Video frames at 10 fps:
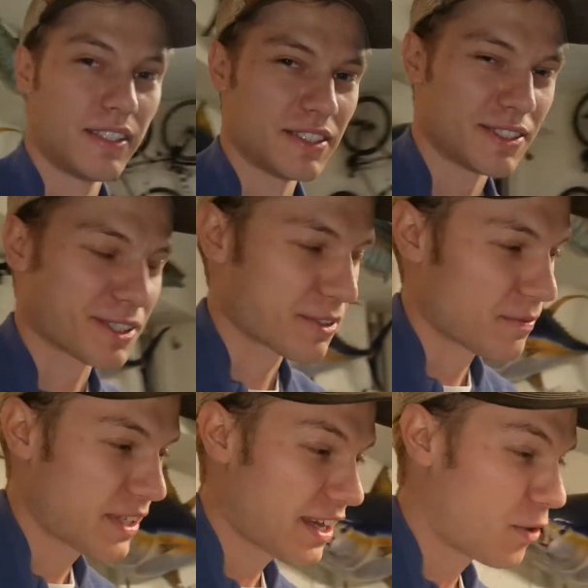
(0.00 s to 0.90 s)
So
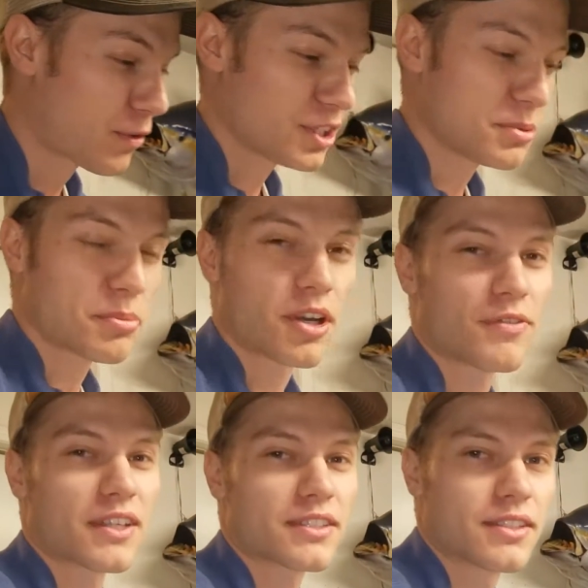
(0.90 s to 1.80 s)
yeah, overall it's been
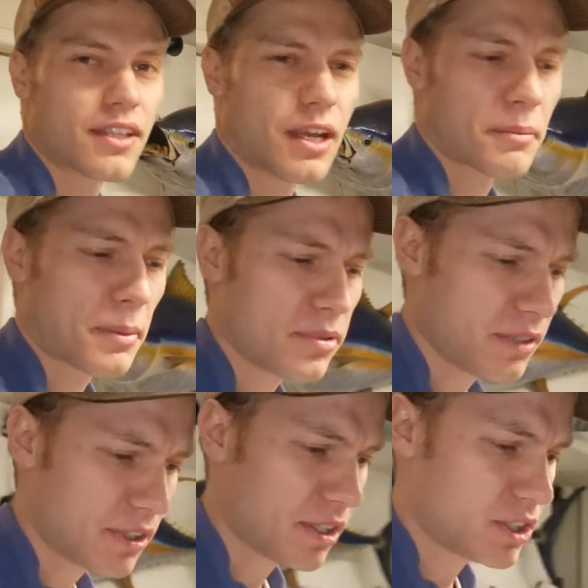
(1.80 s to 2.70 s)
perfect. I
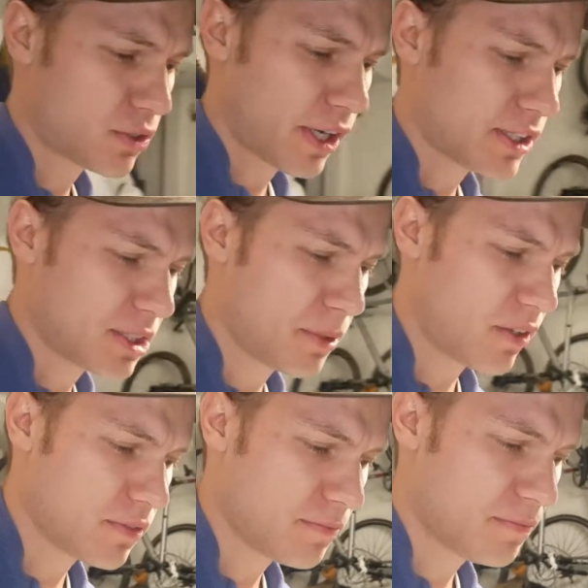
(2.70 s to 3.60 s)
believe on the trans is
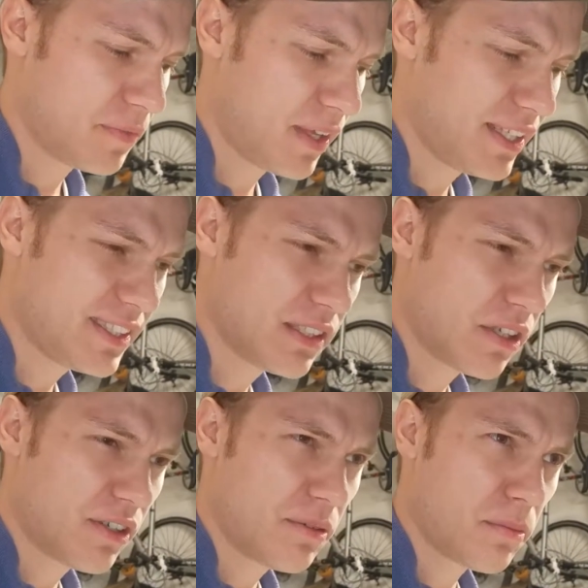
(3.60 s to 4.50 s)
about
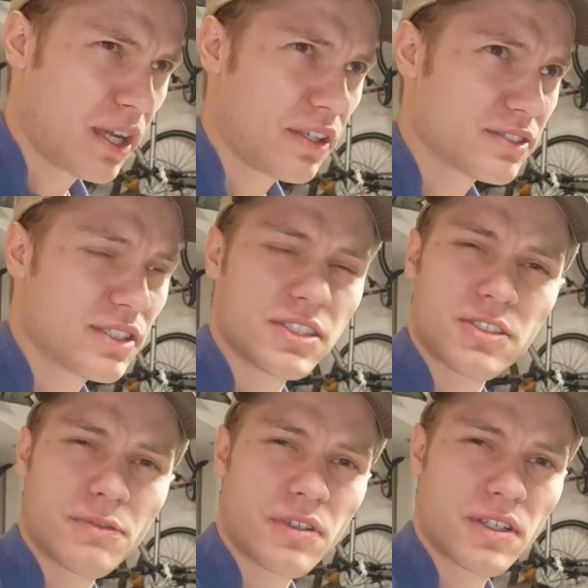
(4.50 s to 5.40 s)
1,800 miles on it
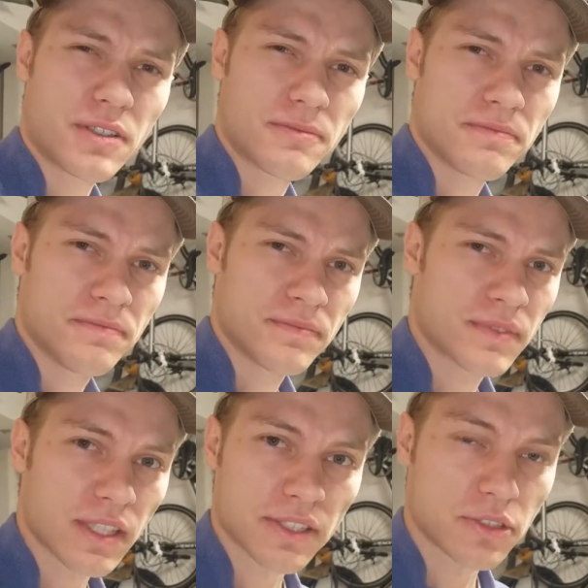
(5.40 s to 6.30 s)
so far.
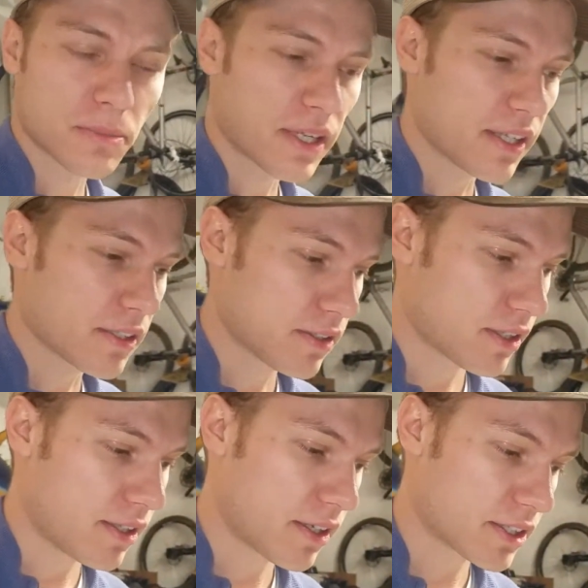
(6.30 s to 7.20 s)
Not too many,
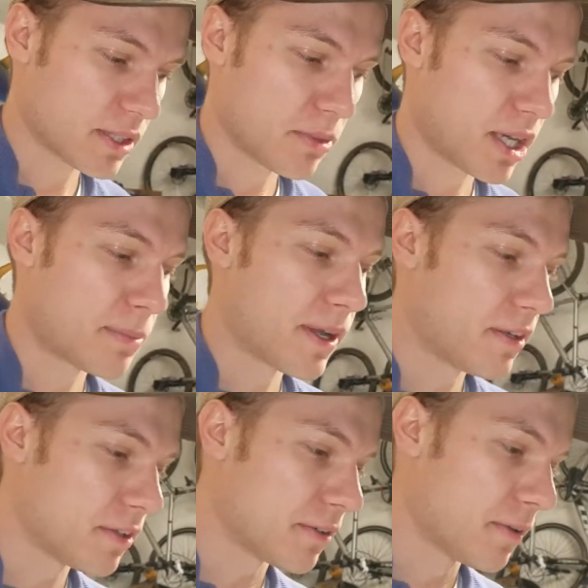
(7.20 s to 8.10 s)
because I bought it brand
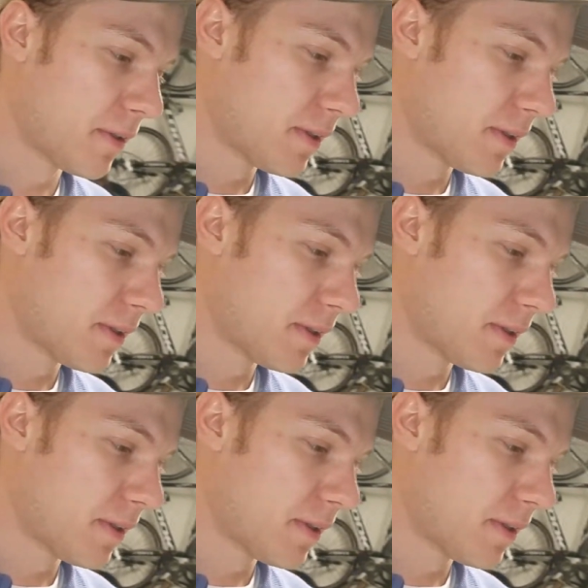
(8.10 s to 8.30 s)
new.